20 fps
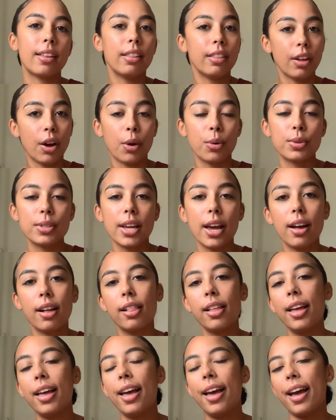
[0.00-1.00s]
the hotel
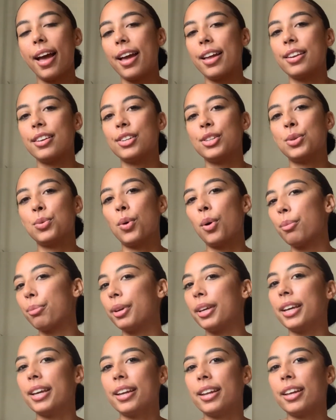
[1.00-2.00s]
and you won't be
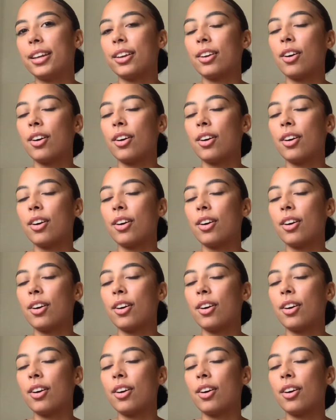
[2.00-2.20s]
getting